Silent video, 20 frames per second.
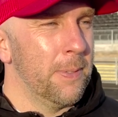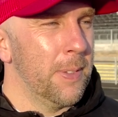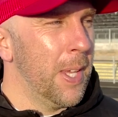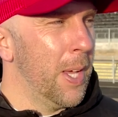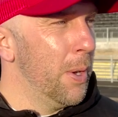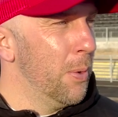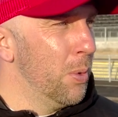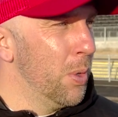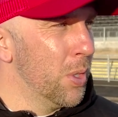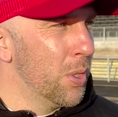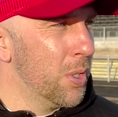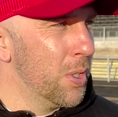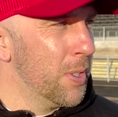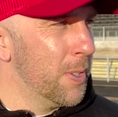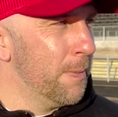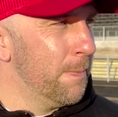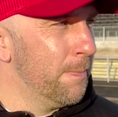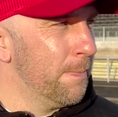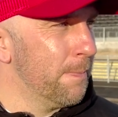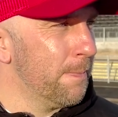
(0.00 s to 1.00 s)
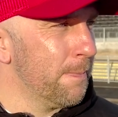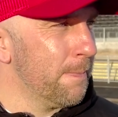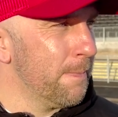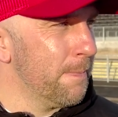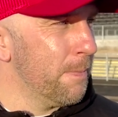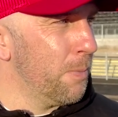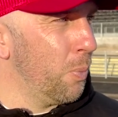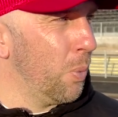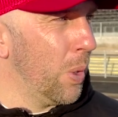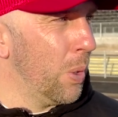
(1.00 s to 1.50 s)
there was
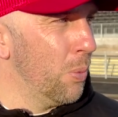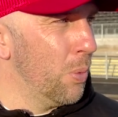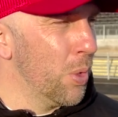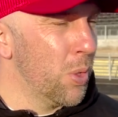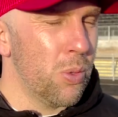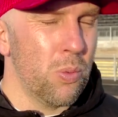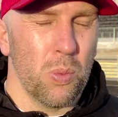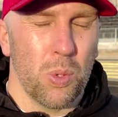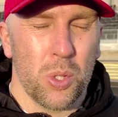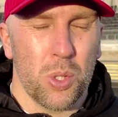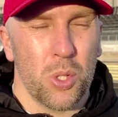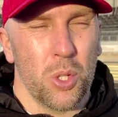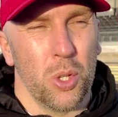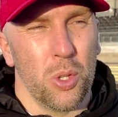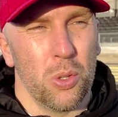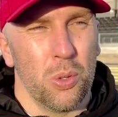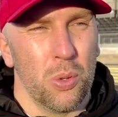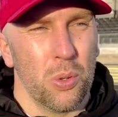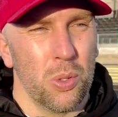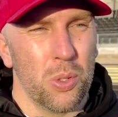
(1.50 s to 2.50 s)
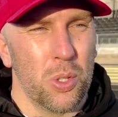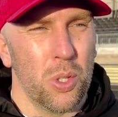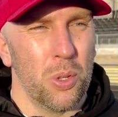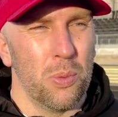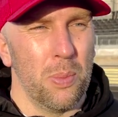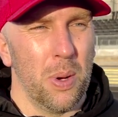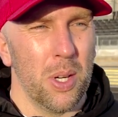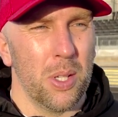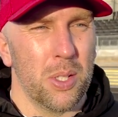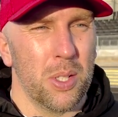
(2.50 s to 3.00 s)
too
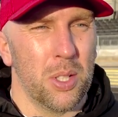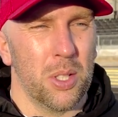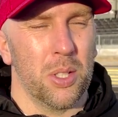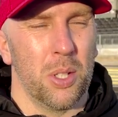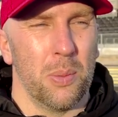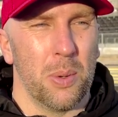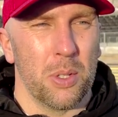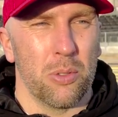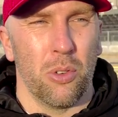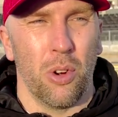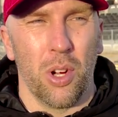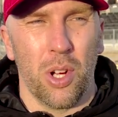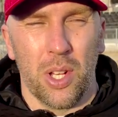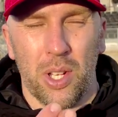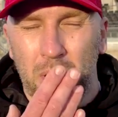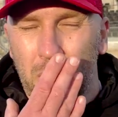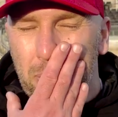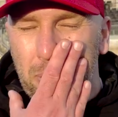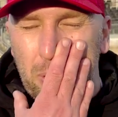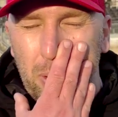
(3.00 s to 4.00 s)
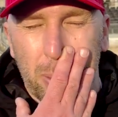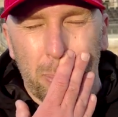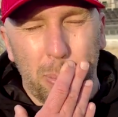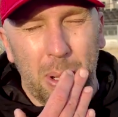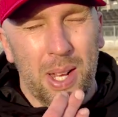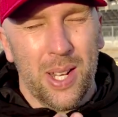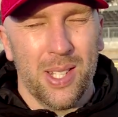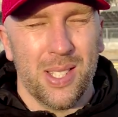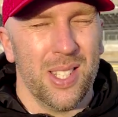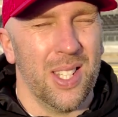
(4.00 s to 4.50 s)
much wrong, and I thought the
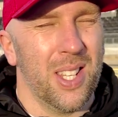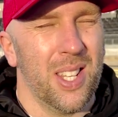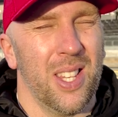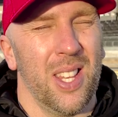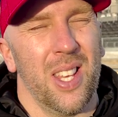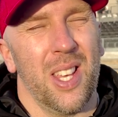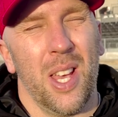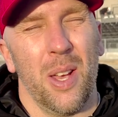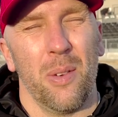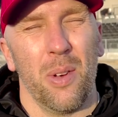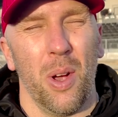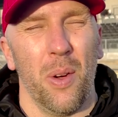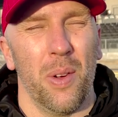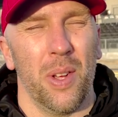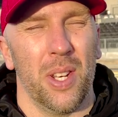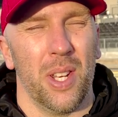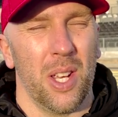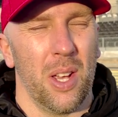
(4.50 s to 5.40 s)
players they kept going.